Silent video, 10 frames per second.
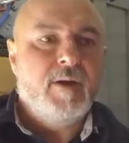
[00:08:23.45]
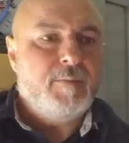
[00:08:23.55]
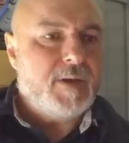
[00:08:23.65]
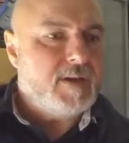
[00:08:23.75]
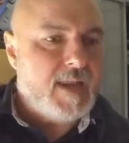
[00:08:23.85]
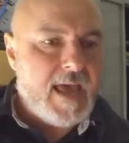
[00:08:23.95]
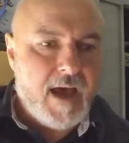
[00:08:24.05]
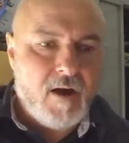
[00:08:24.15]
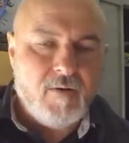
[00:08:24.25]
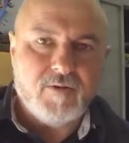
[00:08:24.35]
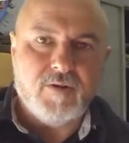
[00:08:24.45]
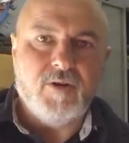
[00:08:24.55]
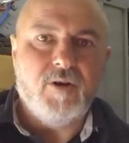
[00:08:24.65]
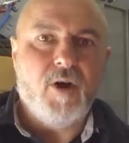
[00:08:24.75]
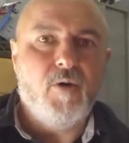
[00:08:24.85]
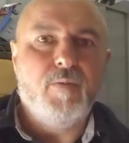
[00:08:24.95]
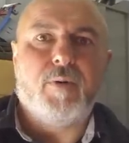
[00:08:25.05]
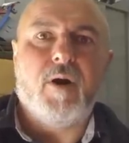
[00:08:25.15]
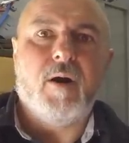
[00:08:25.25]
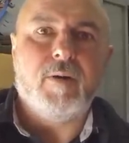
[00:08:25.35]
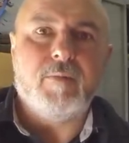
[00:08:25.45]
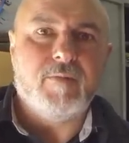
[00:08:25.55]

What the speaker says: But now, no problem.